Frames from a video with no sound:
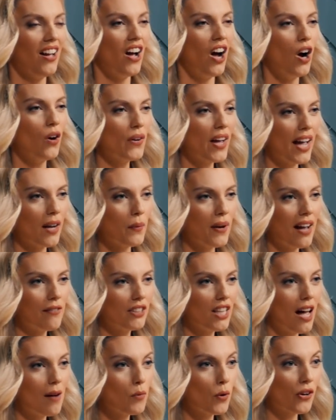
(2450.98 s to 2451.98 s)
Okay, we have a
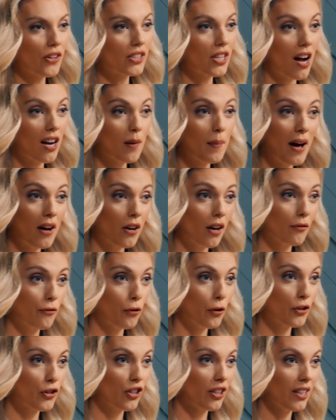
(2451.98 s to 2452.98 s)
lot more to talk about.
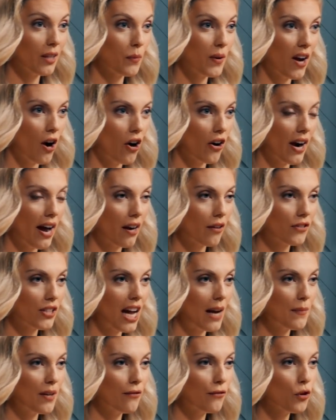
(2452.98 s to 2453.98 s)
Unfortunately, we are out of
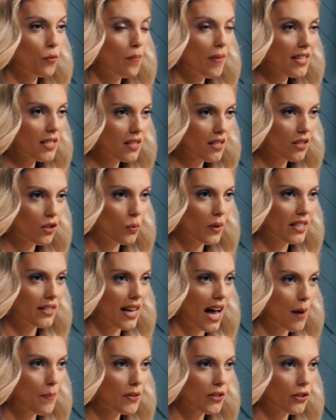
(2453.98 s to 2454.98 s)
time. If you missed this week's
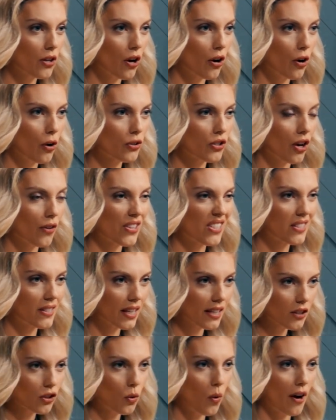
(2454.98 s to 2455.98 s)
episodes on the
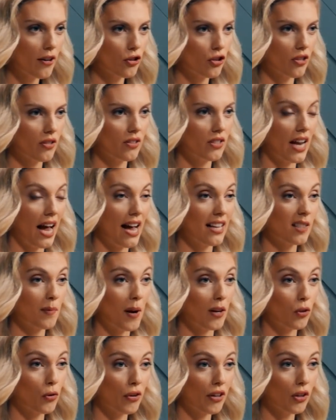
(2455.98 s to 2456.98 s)
six questions to ask
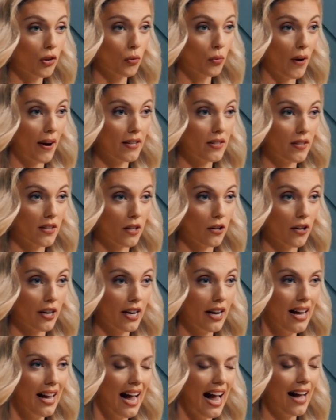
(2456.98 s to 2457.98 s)
about critical race
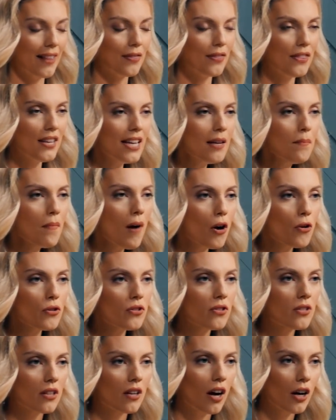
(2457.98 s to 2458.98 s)
theory and the
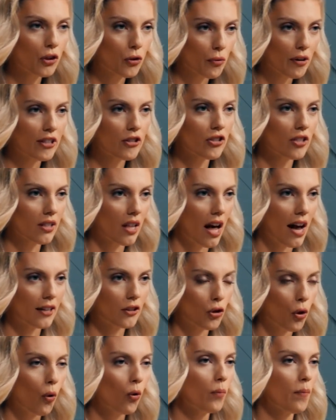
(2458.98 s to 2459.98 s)
most egregious lie
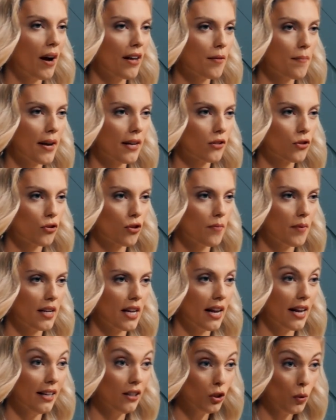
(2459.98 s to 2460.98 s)
told by the mainstream media in